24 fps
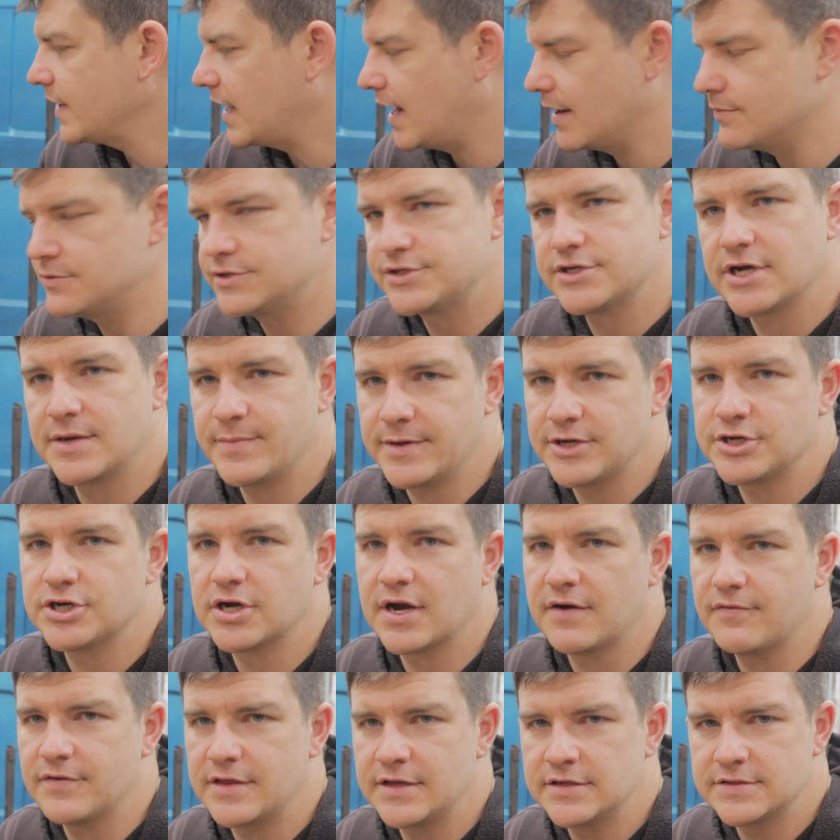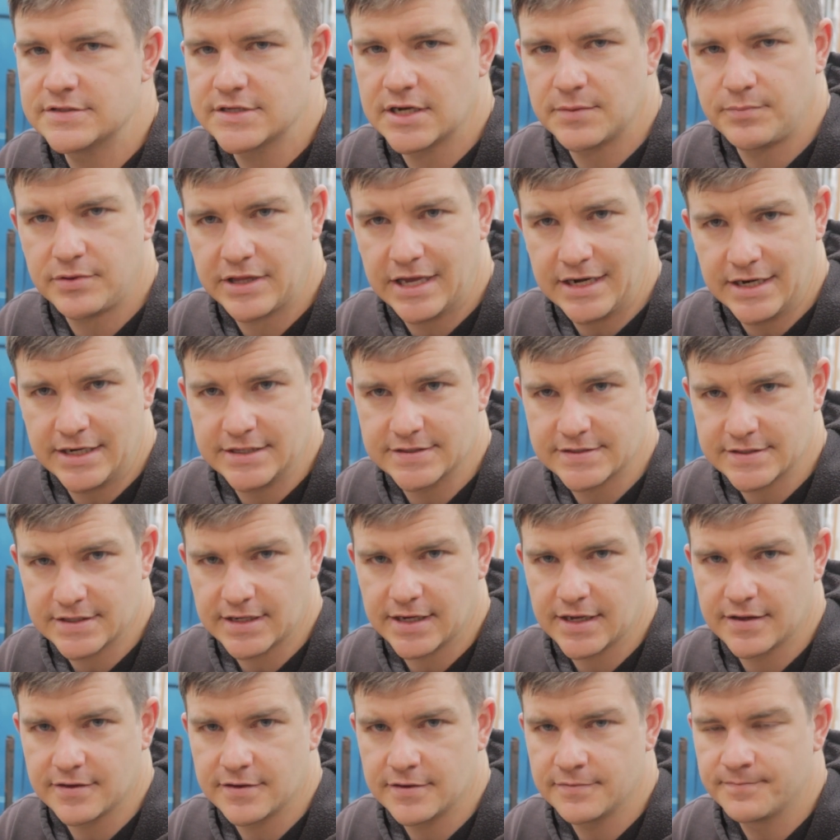I'm just trying to make sure everything's going to play nicely
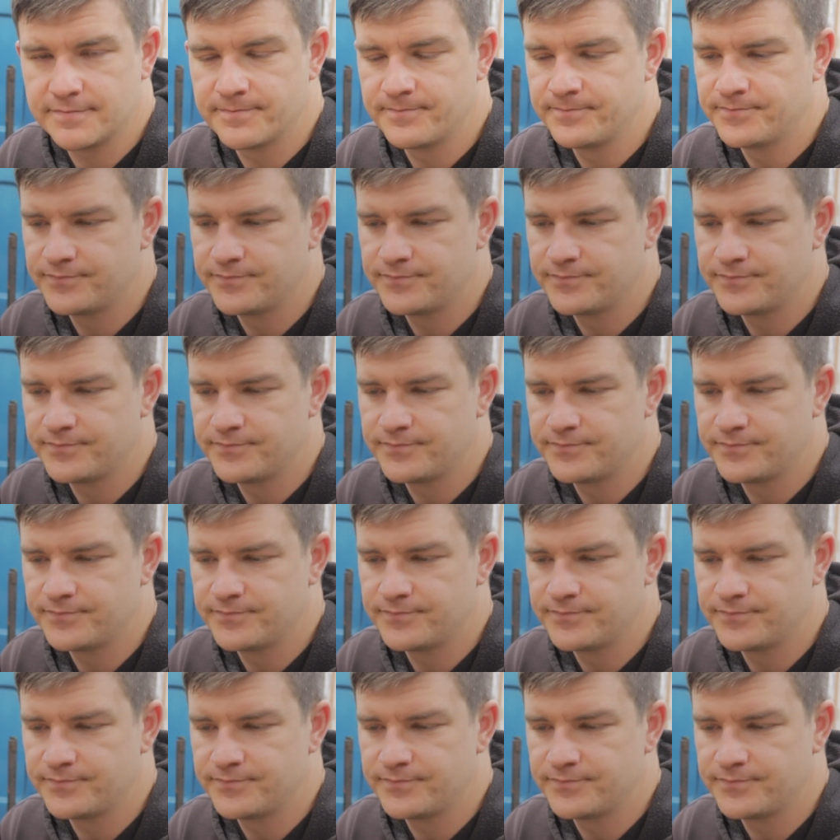together.